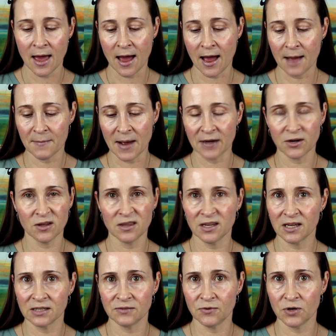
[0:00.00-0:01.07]
I don't
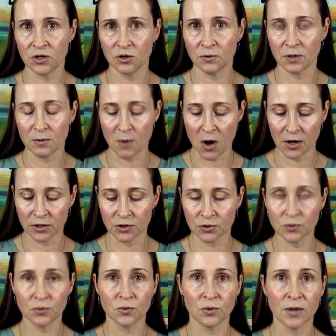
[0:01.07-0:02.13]
think it's very new on the market at
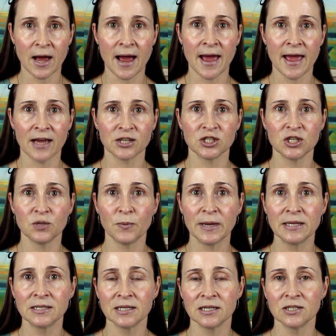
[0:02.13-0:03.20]
all. I actually
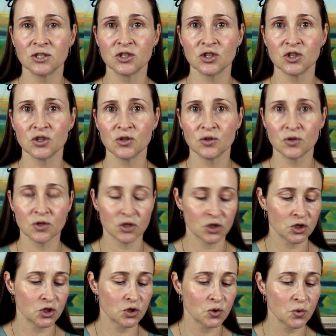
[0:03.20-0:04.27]
went into the
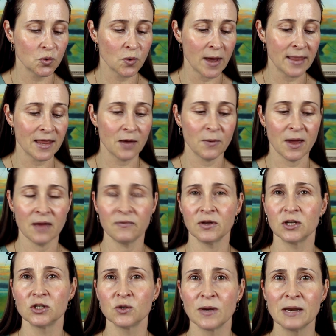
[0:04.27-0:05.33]
store and they were
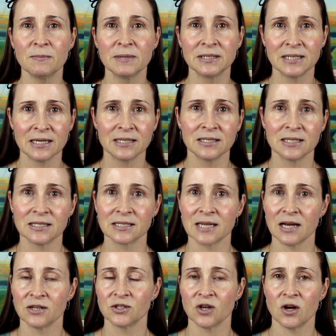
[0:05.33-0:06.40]
having a 20%
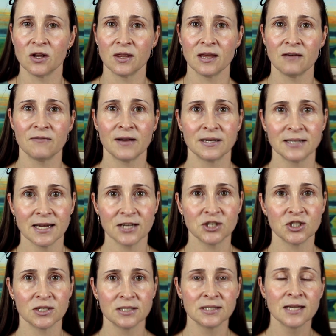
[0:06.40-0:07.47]
discount on their
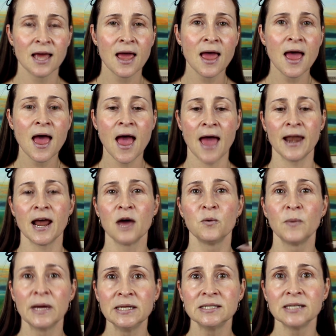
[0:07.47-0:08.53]
foundations. And I
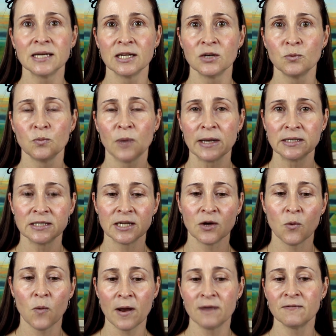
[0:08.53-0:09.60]
went in
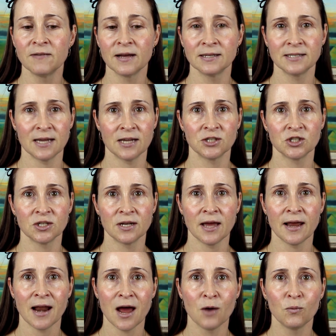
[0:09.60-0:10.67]
wanting one foundation
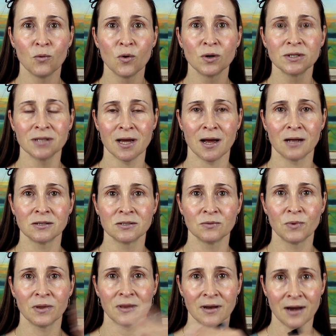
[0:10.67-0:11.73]
and I walked out
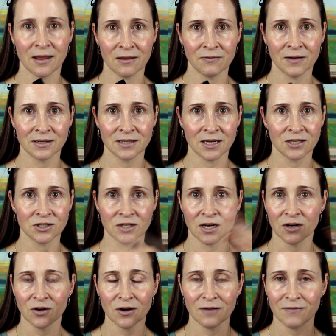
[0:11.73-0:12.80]
with another foundation.
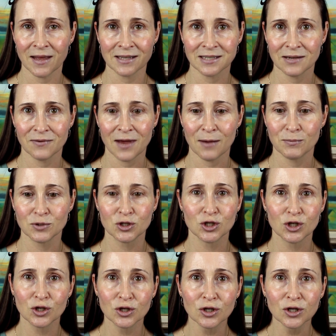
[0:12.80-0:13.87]
I don't know if that's ever happened
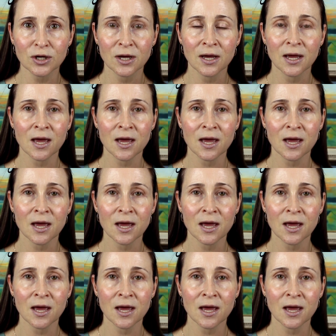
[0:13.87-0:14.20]
to you,